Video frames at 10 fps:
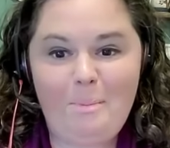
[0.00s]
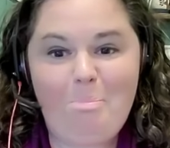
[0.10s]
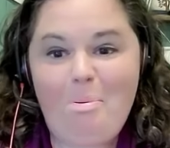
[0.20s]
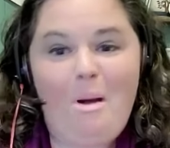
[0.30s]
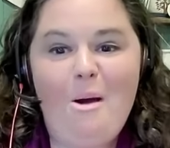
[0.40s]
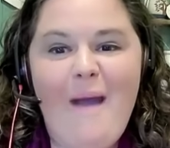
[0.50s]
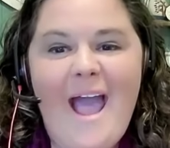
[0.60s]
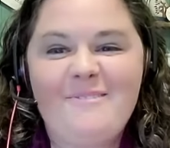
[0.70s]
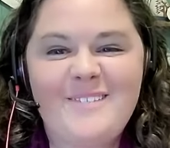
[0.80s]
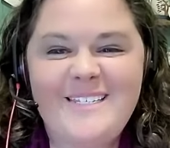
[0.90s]
pro
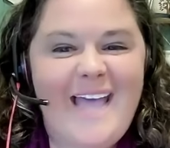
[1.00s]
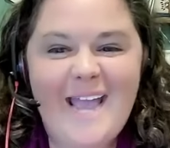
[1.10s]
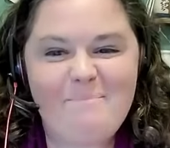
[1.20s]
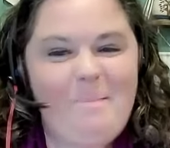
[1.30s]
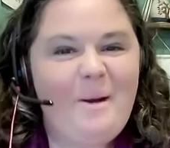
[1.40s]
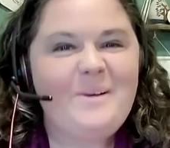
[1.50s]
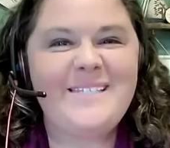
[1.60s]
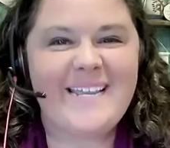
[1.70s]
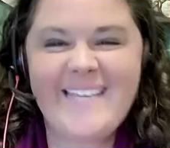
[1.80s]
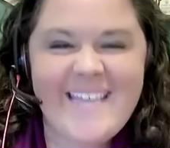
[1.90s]
outside
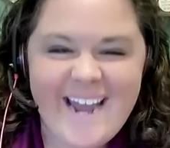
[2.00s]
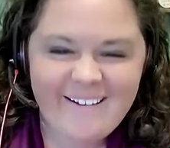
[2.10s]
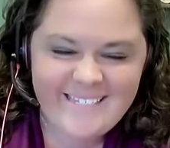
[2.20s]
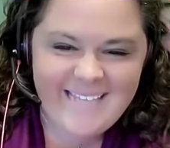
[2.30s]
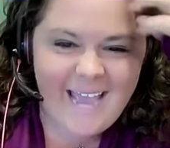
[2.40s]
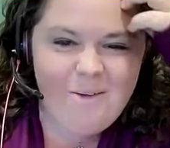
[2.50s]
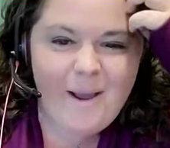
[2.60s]
person, get outside.